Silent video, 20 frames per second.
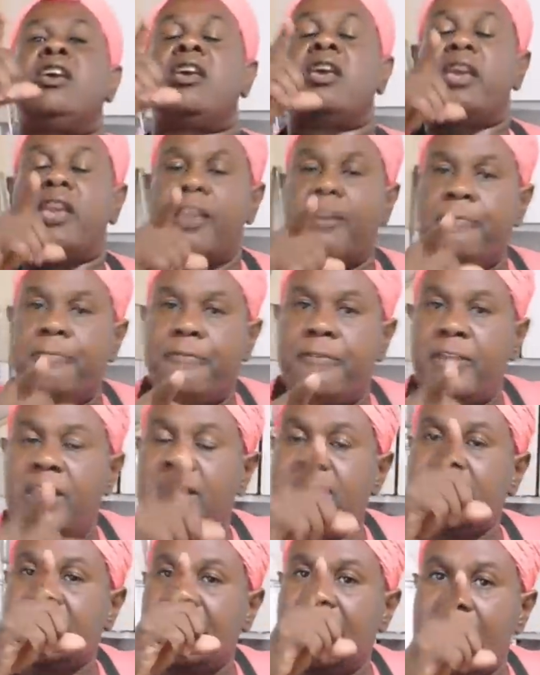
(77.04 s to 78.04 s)
If
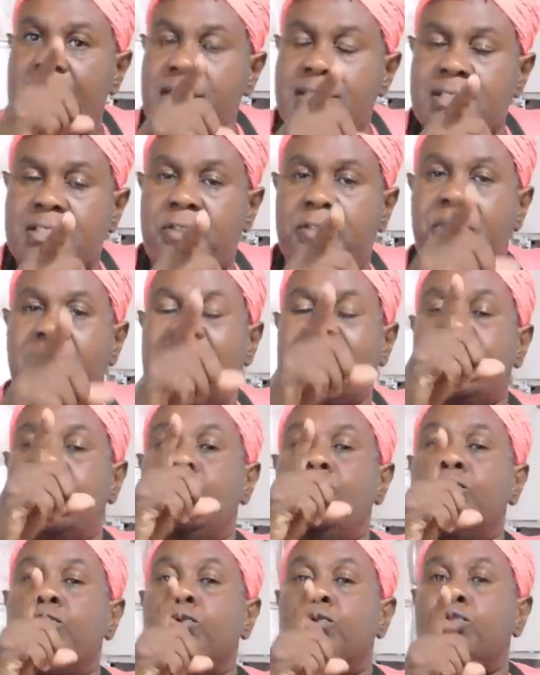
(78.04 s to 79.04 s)
it is that
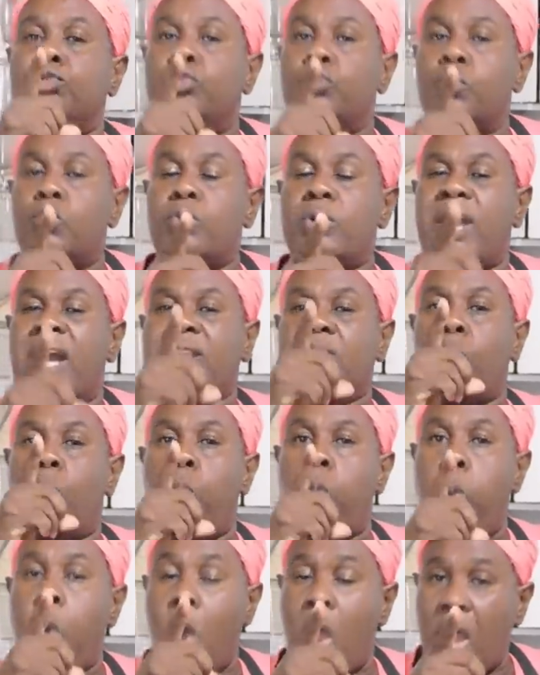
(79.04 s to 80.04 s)
you do not
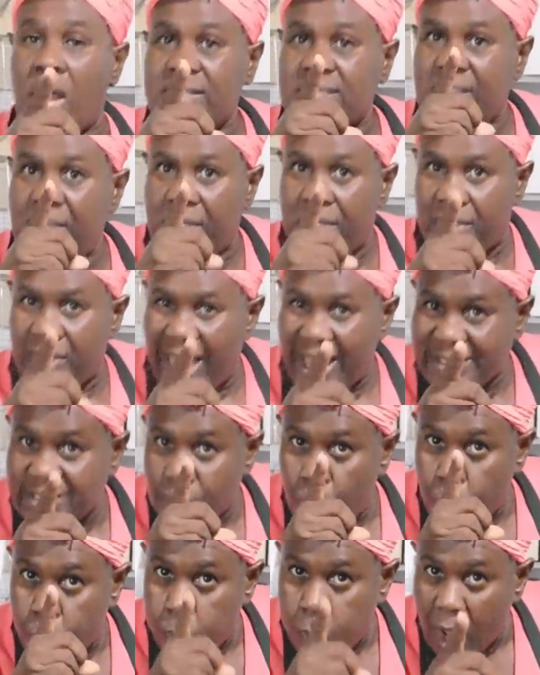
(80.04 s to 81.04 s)
want that
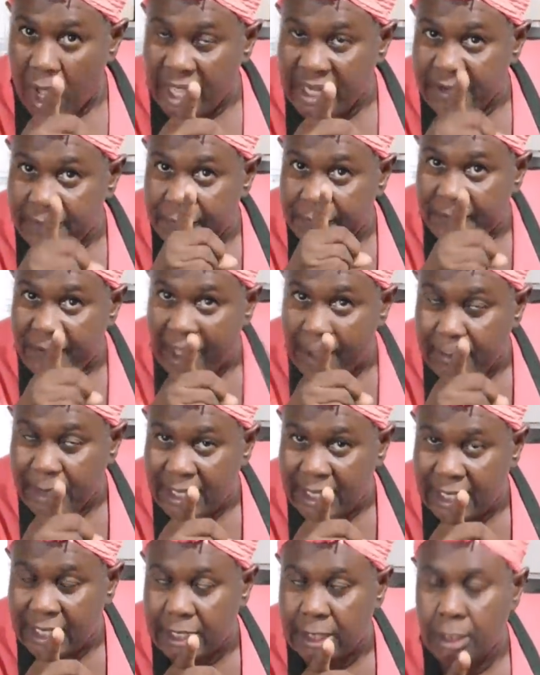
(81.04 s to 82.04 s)
one
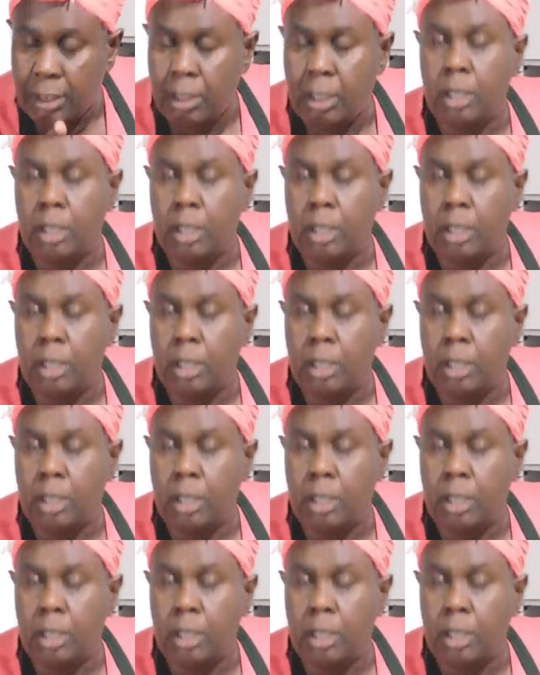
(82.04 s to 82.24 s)
family,